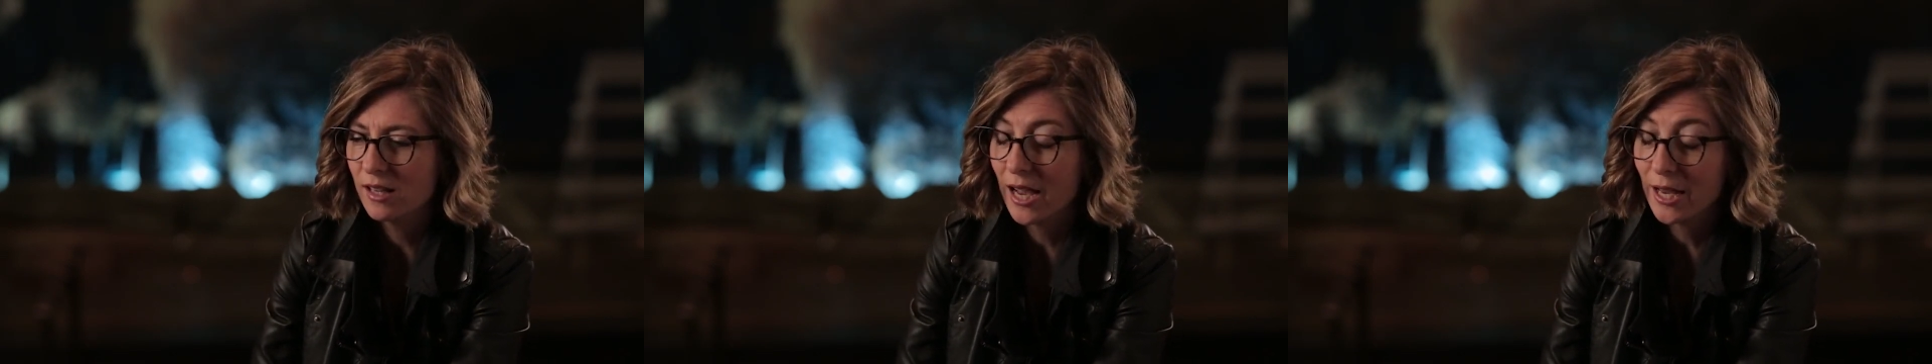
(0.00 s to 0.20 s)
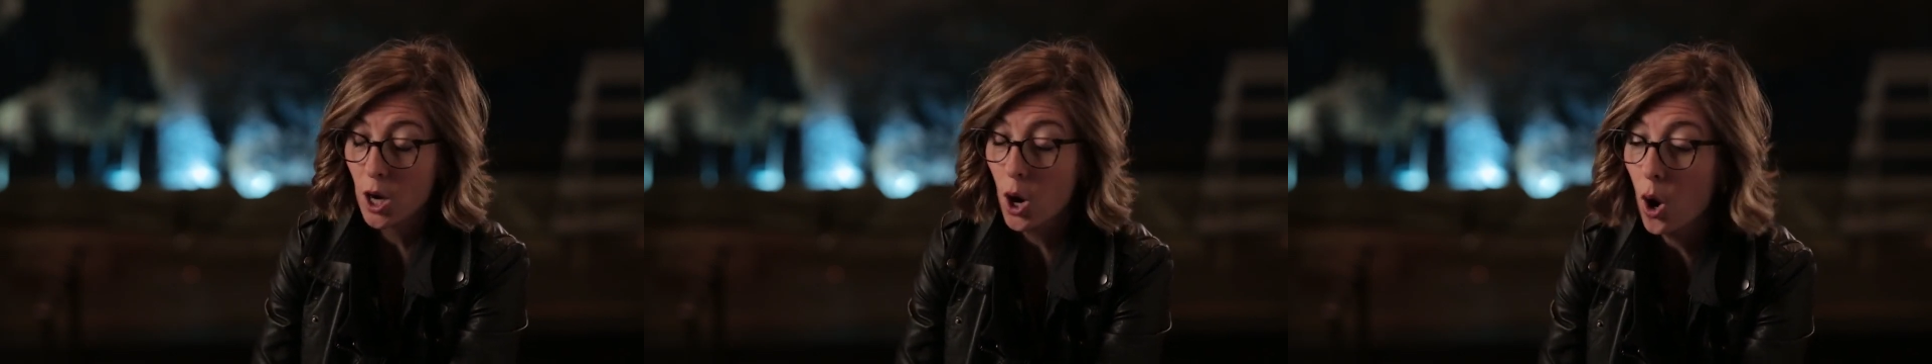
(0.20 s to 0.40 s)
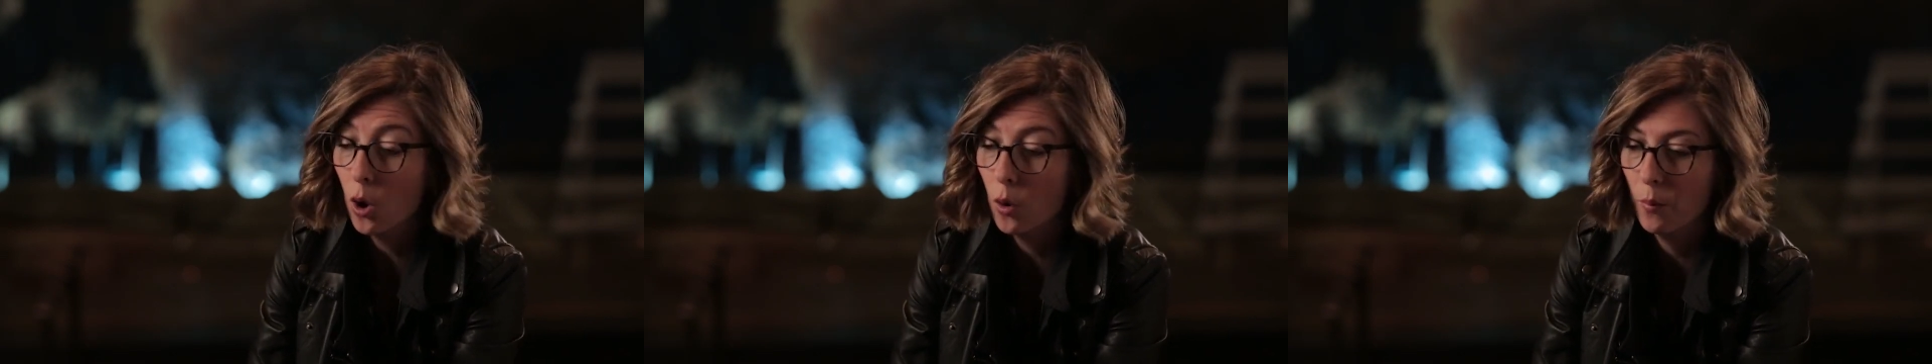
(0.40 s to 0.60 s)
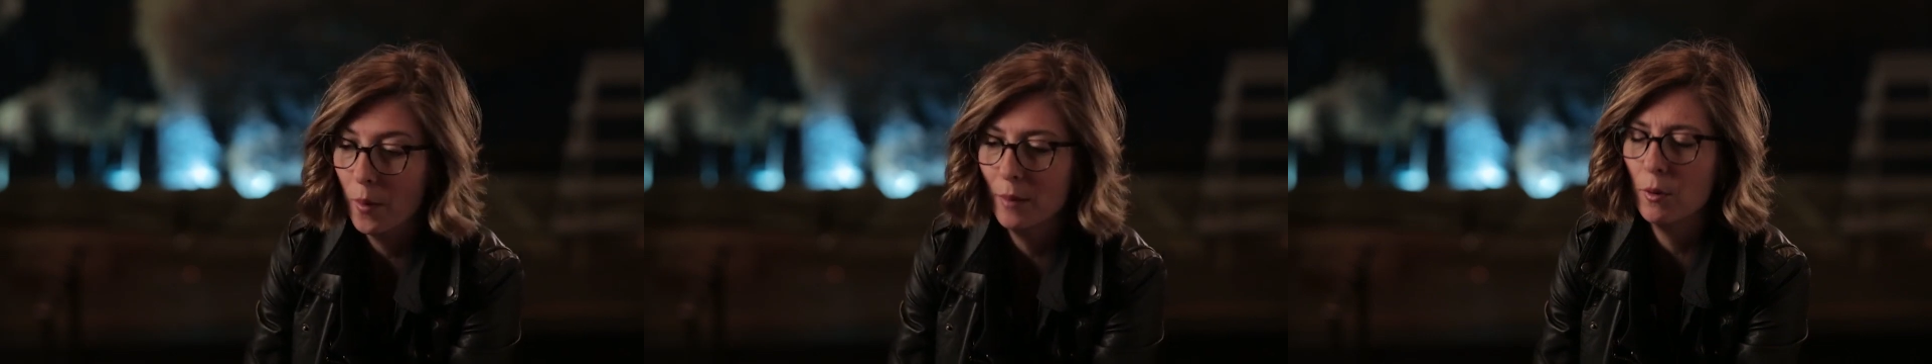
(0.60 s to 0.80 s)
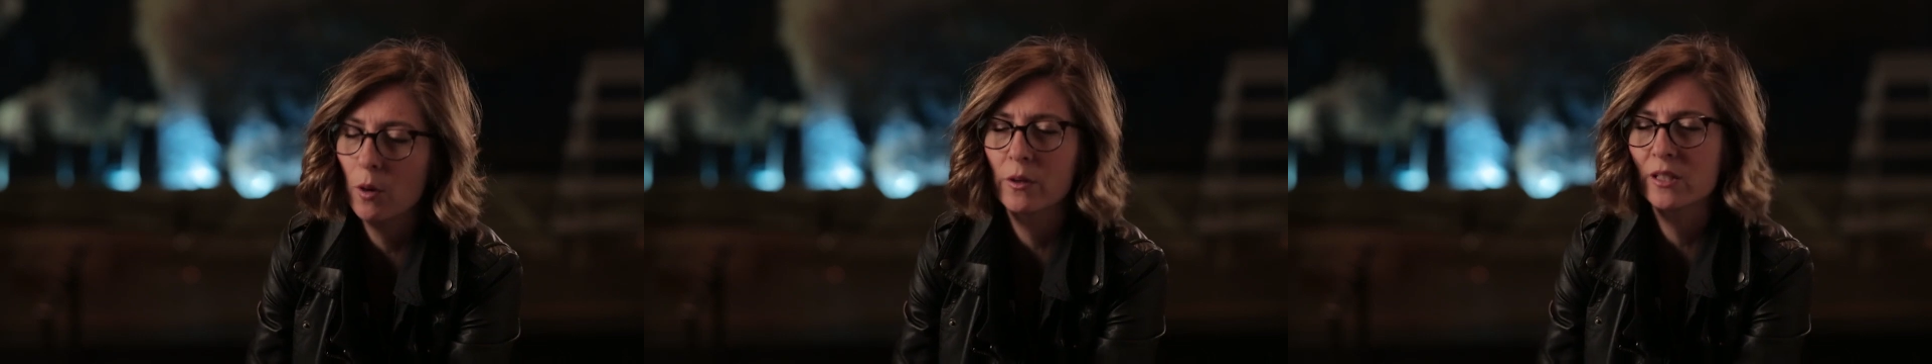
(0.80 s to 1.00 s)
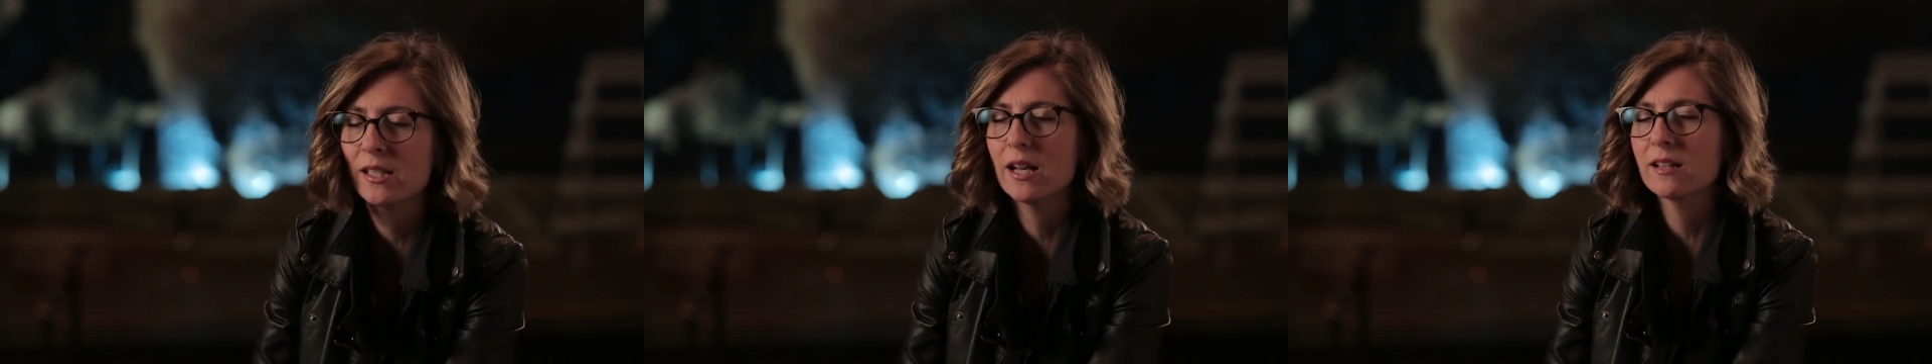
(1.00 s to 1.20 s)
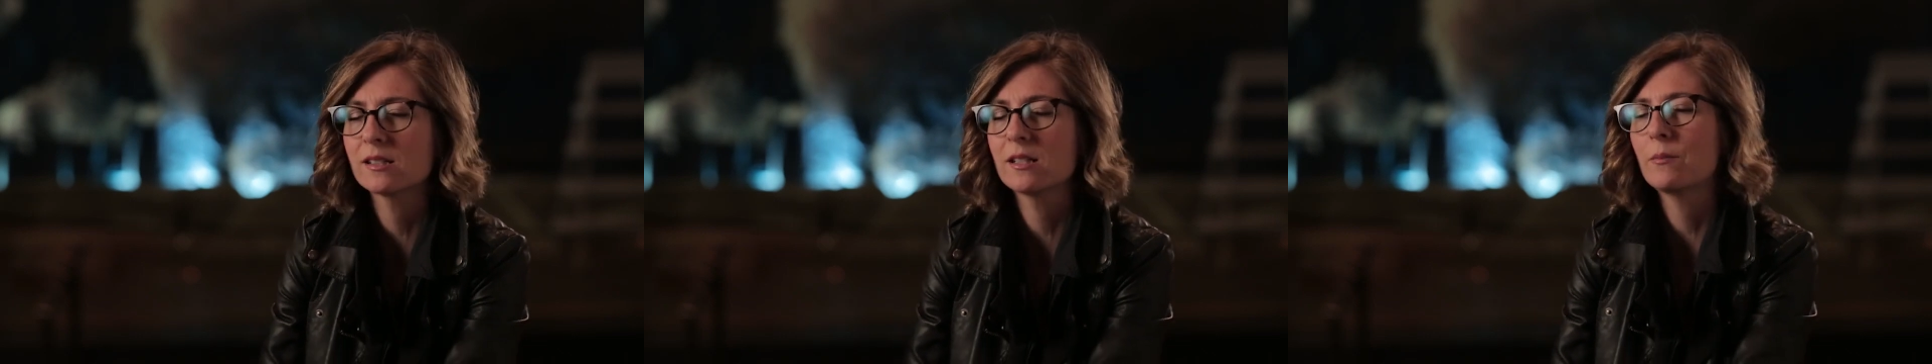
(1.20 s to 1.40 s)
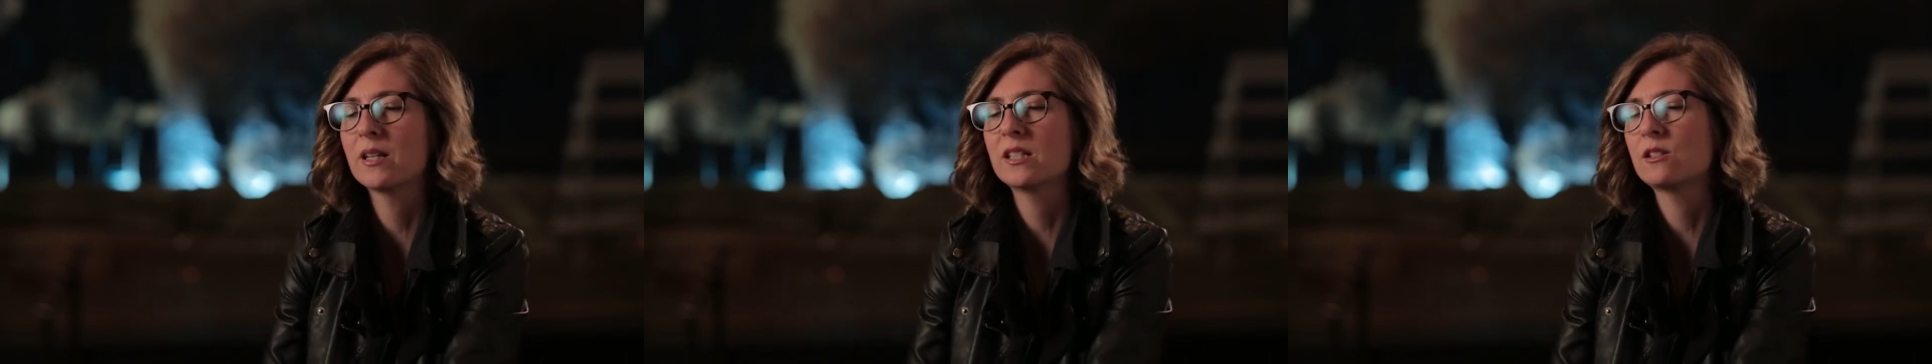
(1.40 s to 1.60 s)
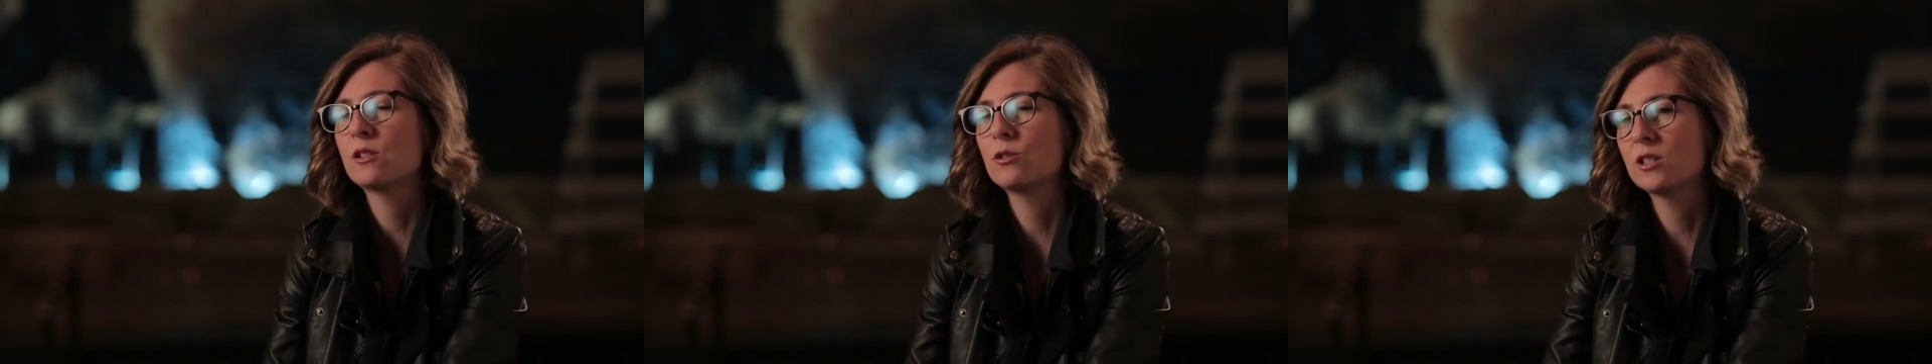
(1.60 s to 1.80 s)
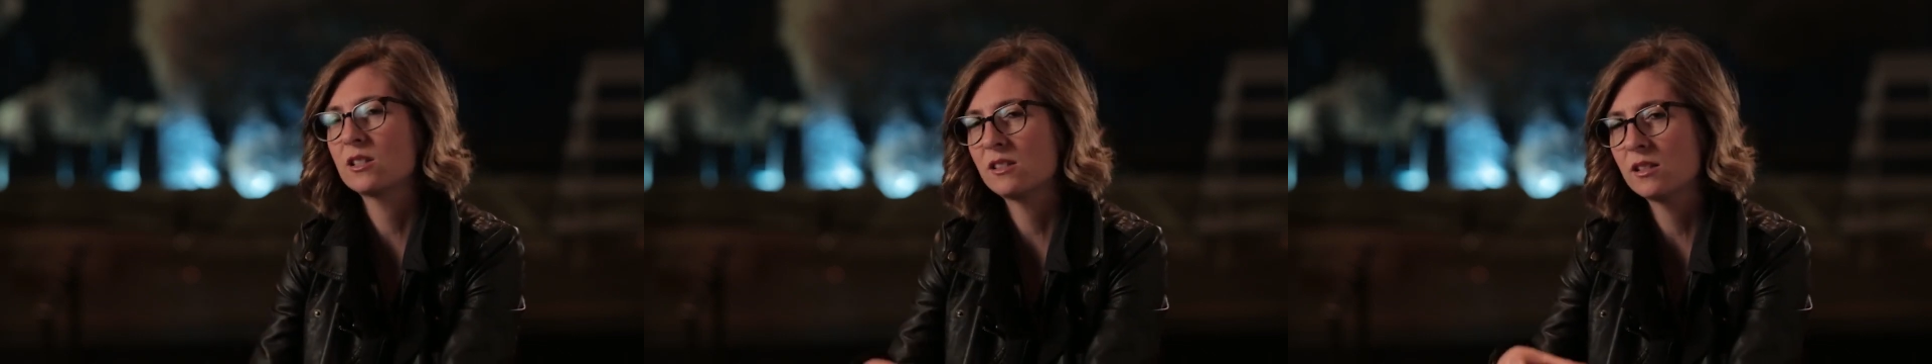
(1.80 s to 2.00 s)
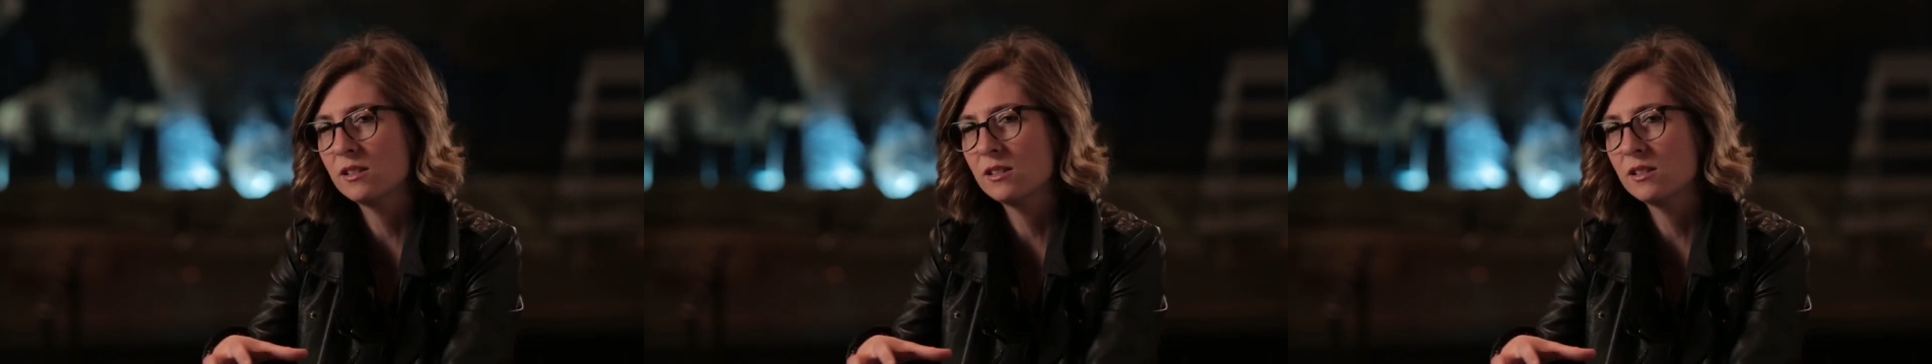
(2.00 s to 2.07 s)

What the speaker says: asking my students